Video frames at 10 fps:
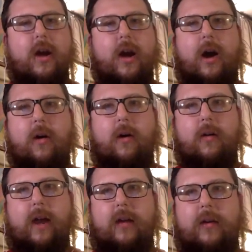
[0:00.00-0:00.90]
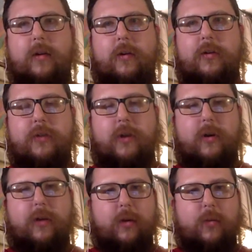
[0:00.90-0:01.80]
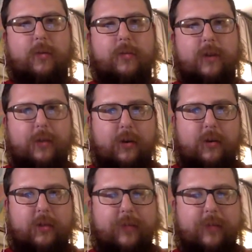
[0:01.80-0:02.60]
I'll likely do a show either Wednesday or Thursday.